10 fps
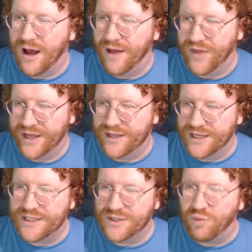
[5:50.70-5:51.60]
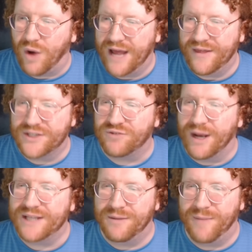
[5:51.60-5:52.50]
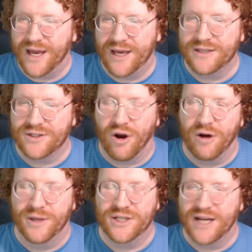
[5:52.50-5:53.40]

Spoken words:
This is why this resume is garbage.